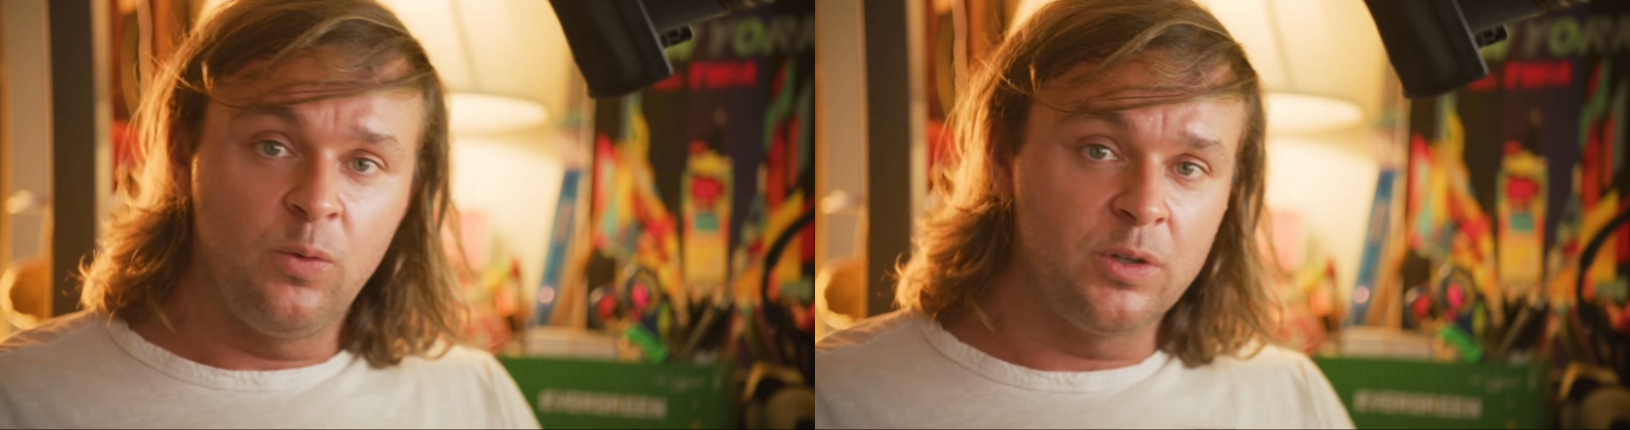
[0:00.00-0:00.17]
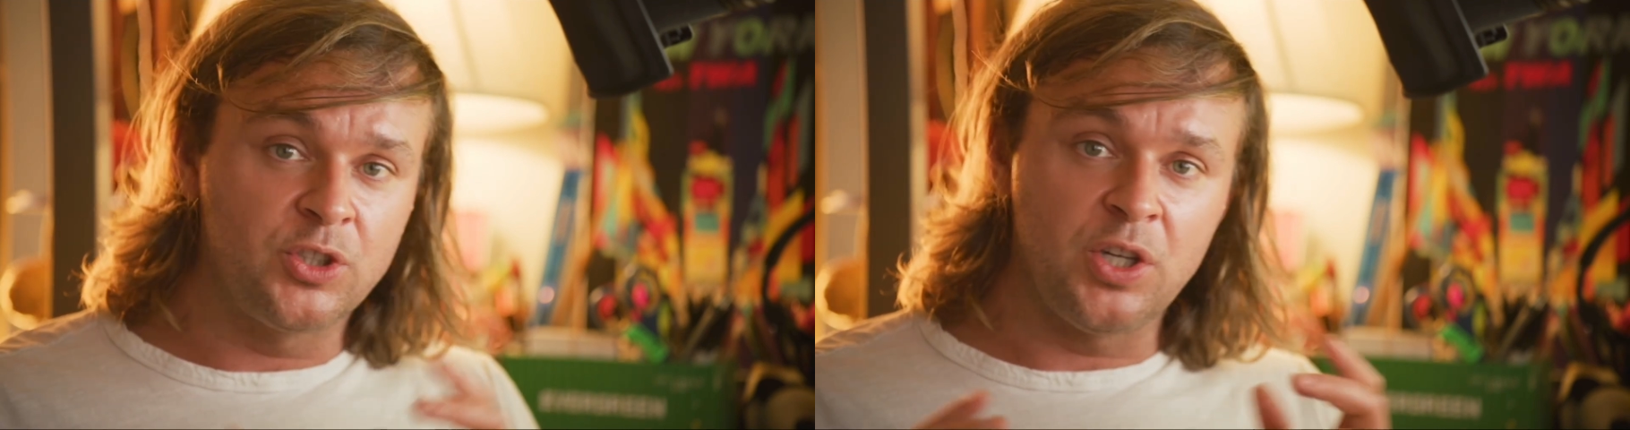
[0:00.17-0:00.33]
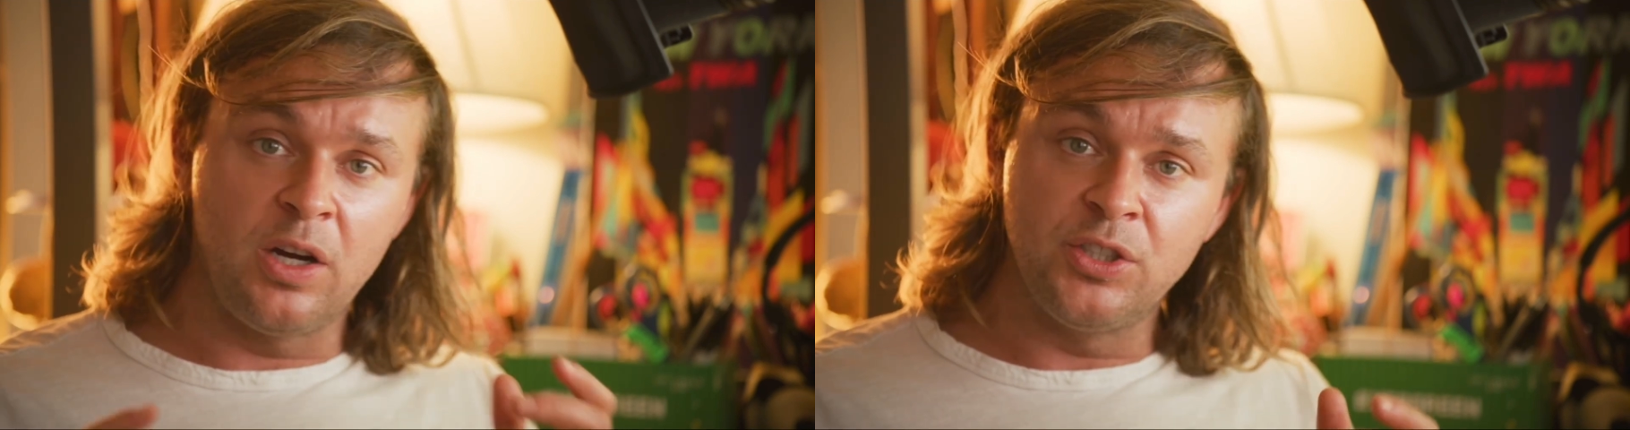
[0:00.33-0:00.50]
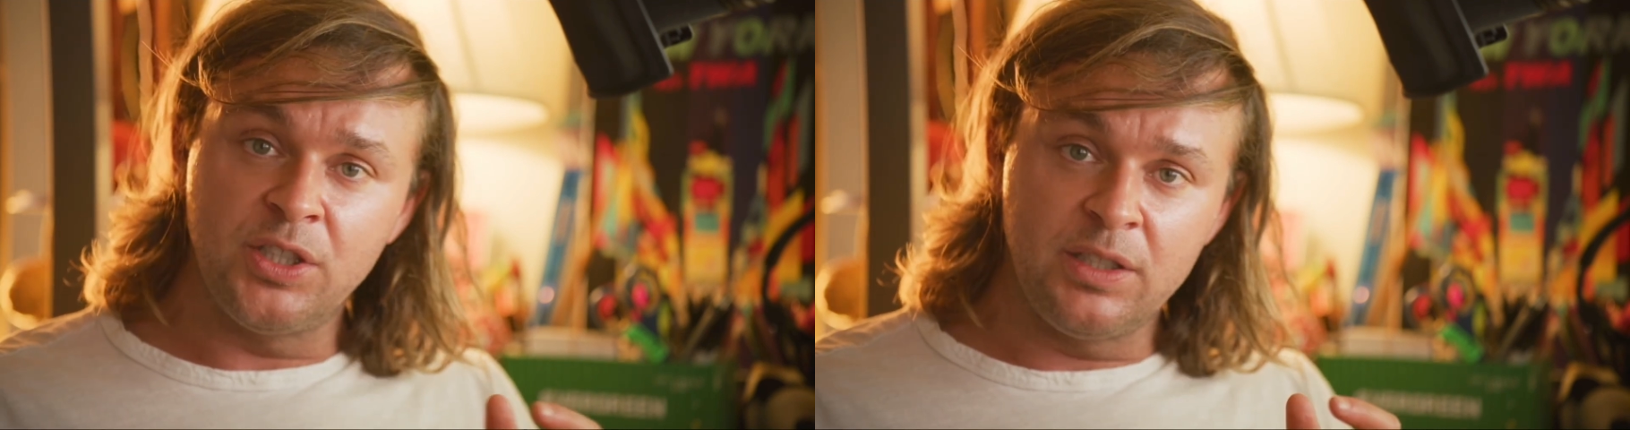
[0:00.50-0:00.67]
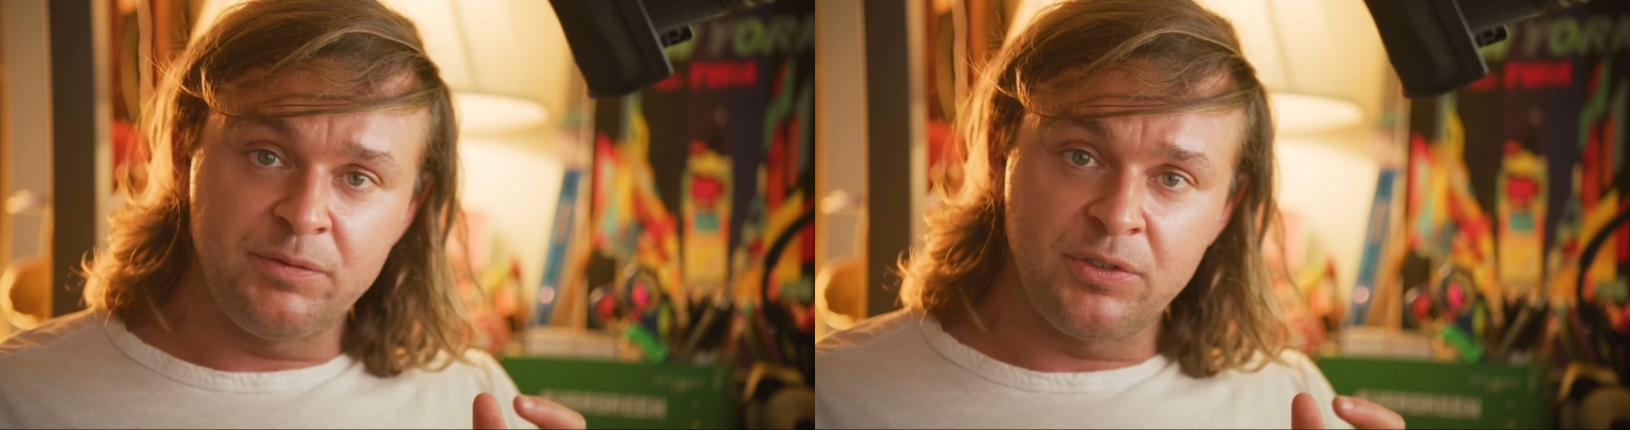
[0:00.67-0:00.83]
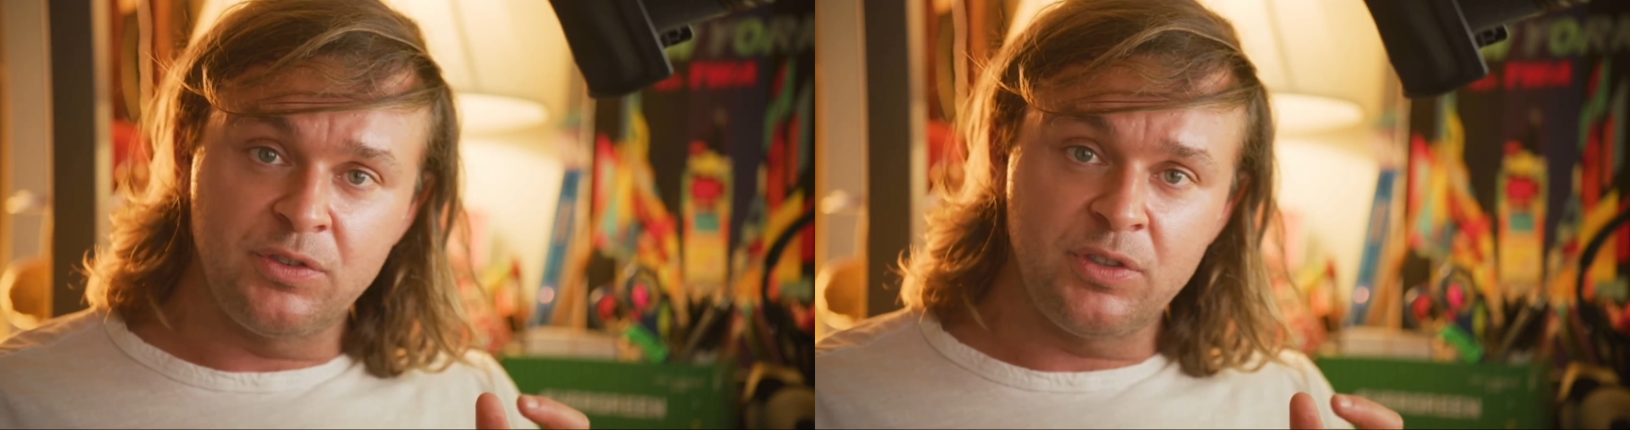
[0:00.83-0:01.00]
where charging
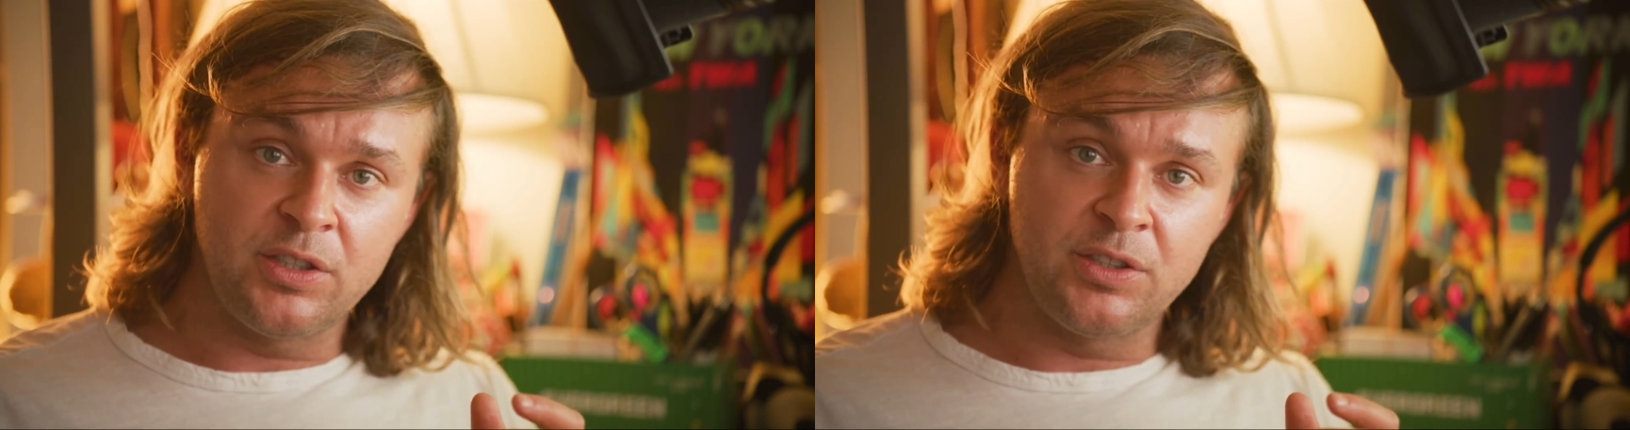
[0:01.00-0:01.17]
infrastructure